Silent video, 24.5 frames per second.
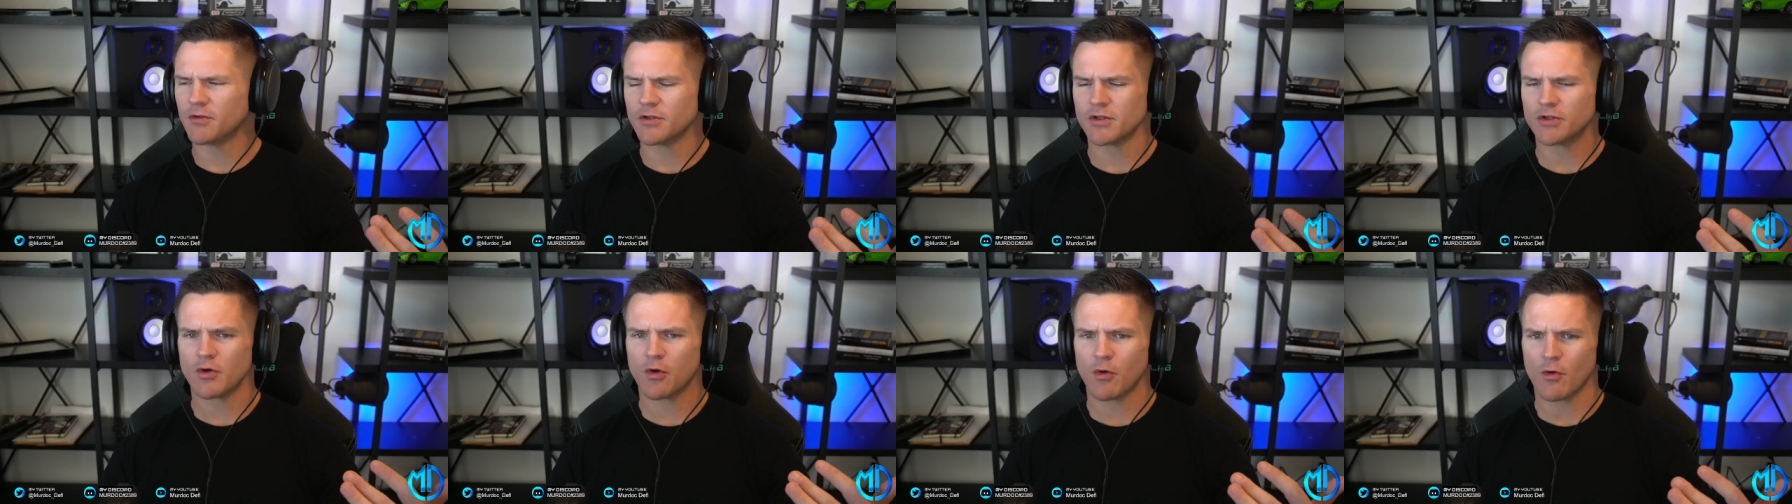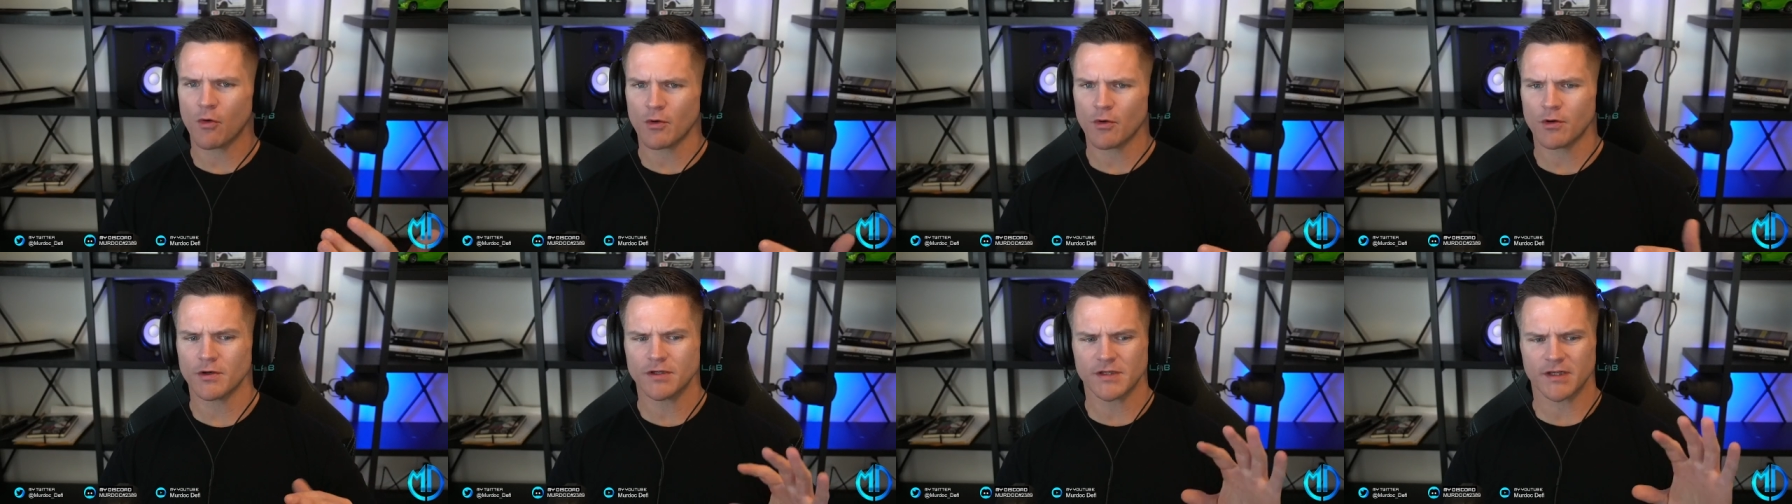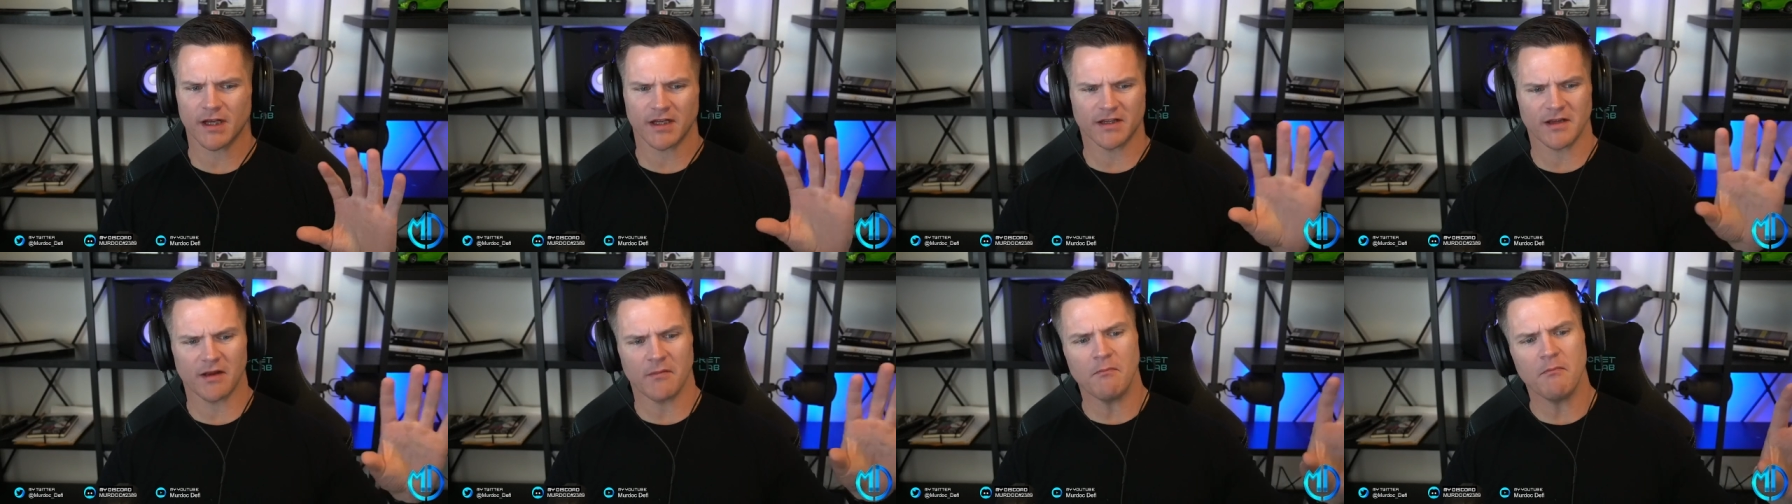towards
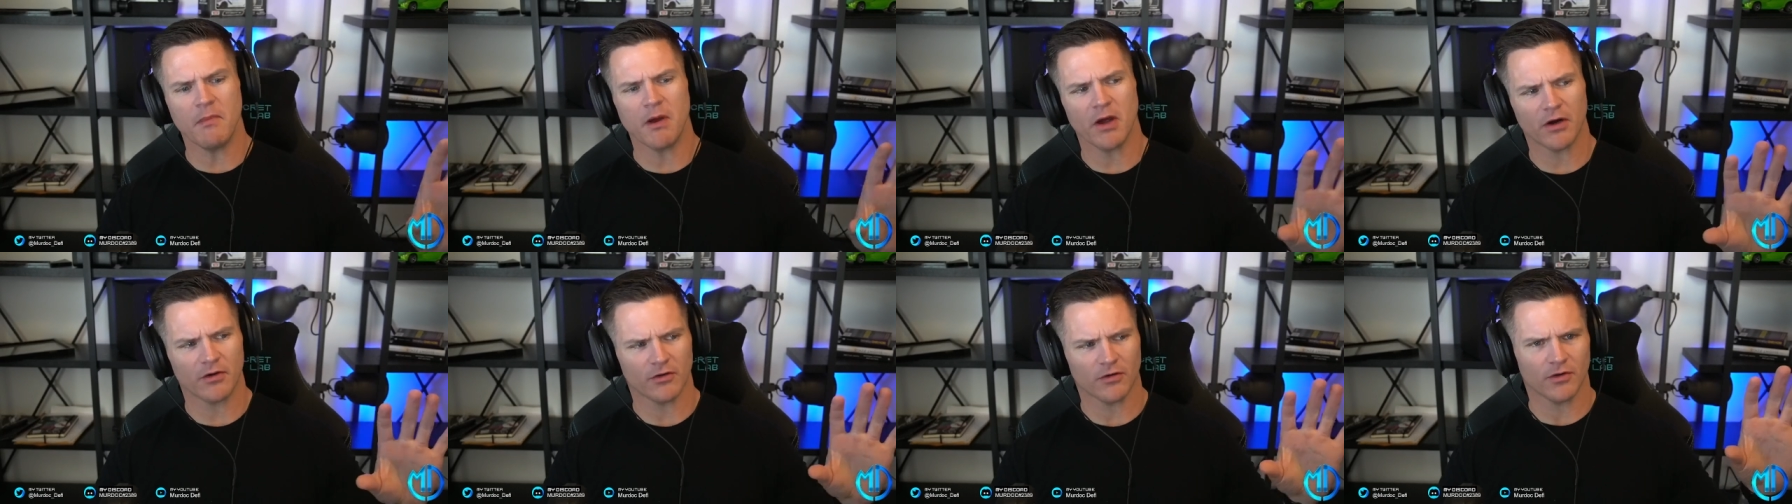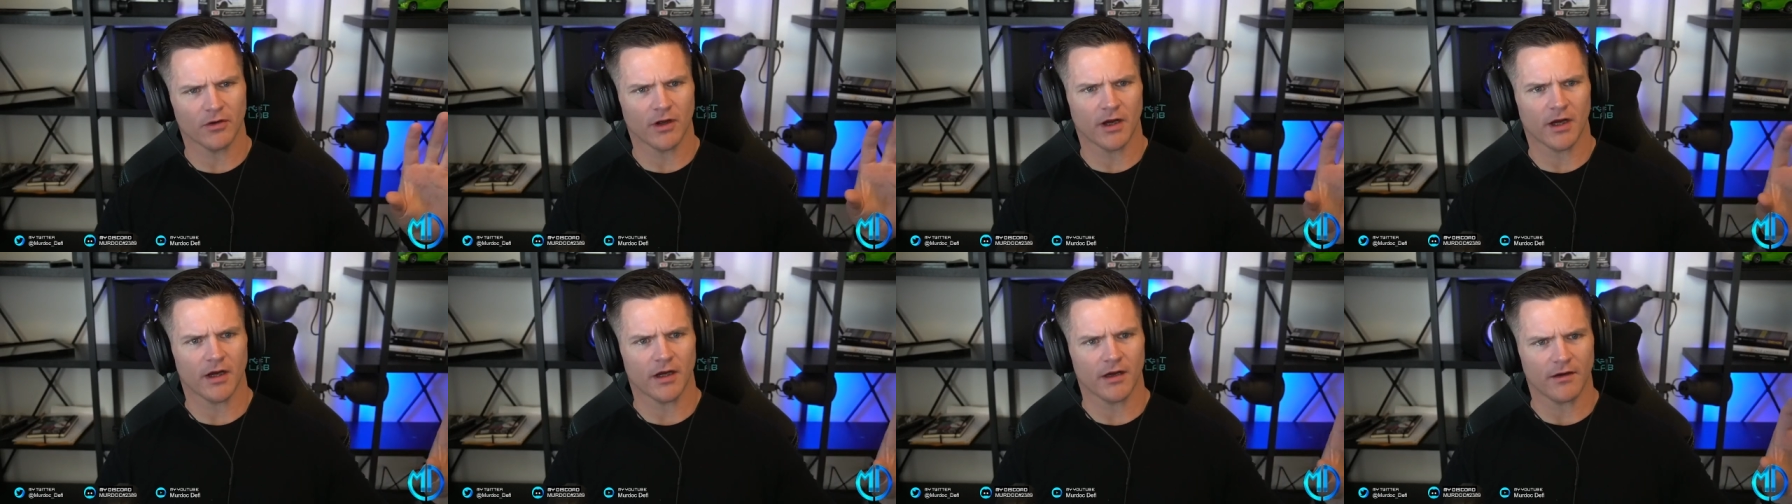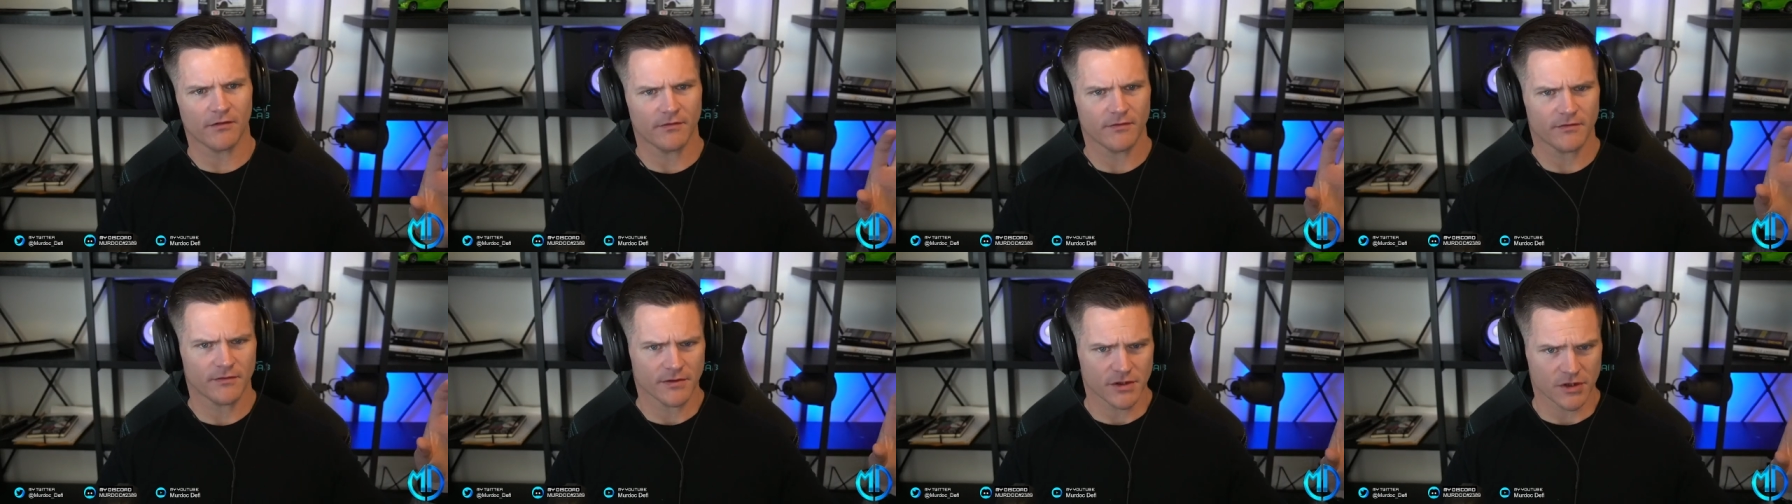like the middle
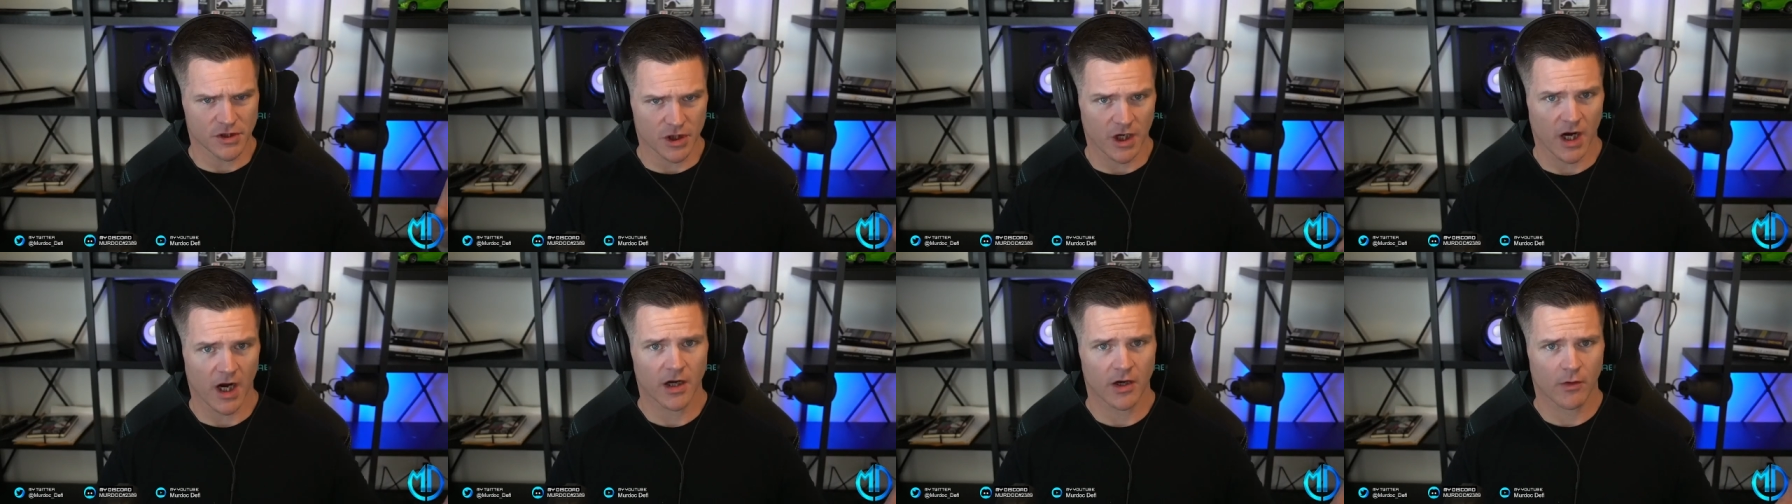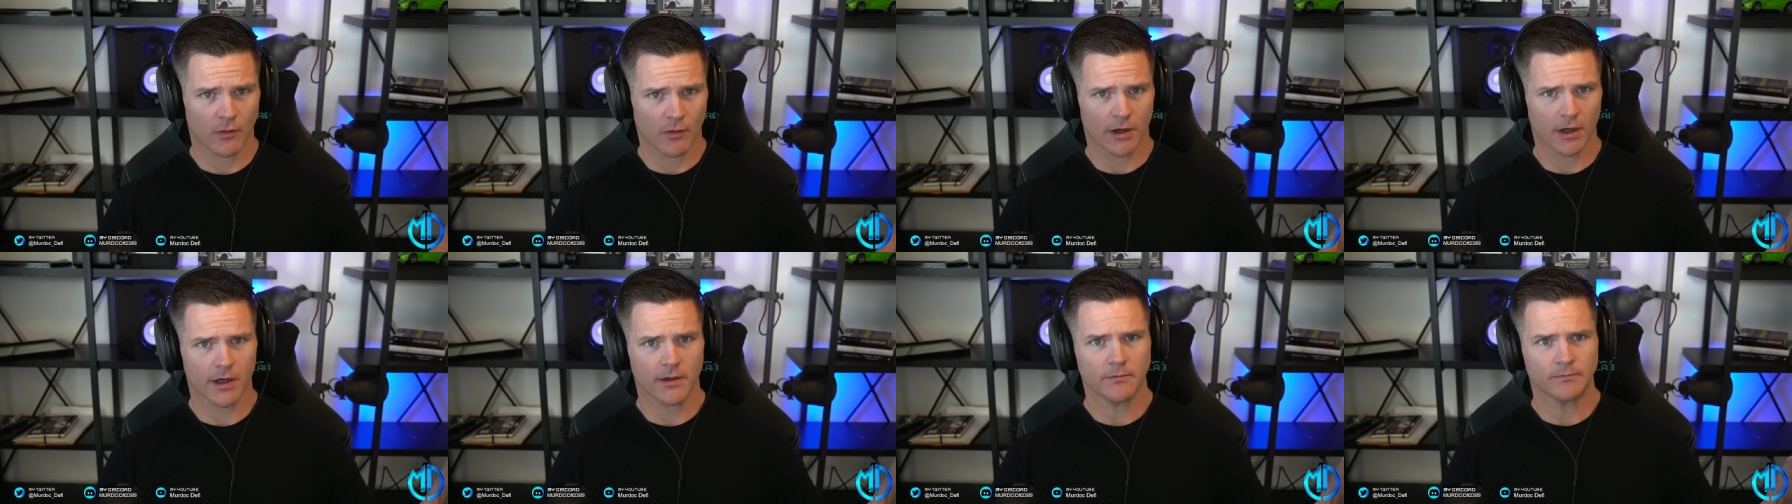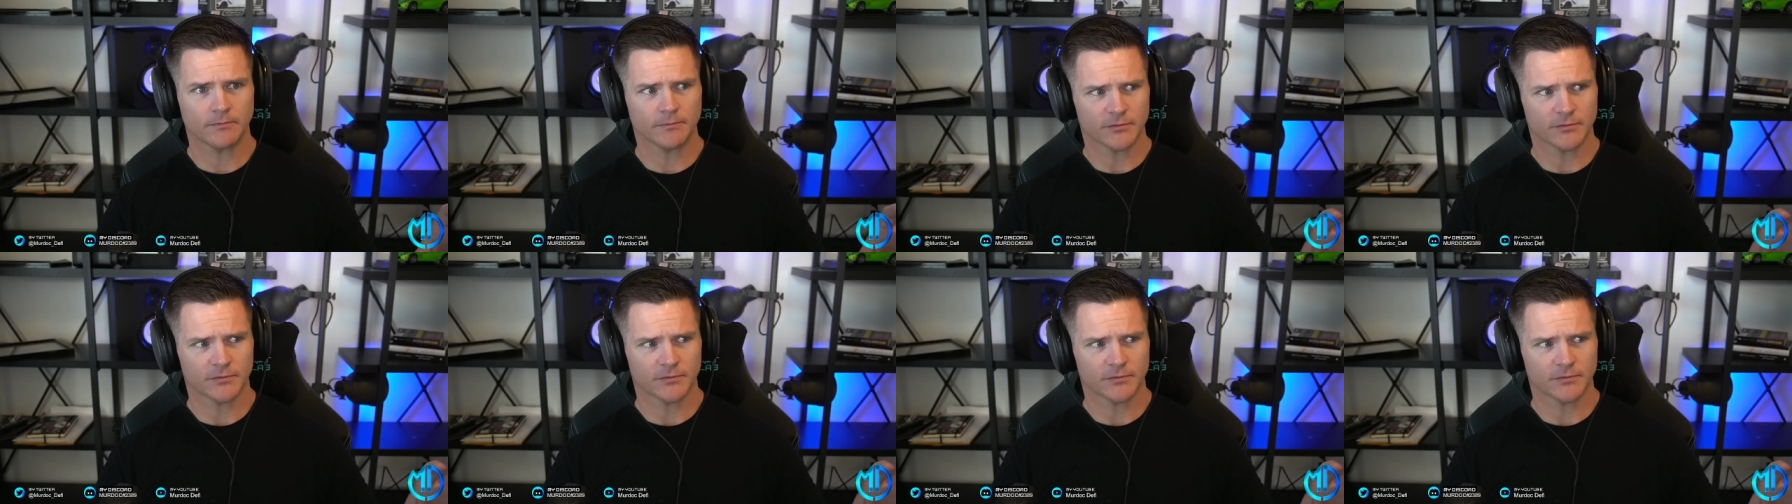of January.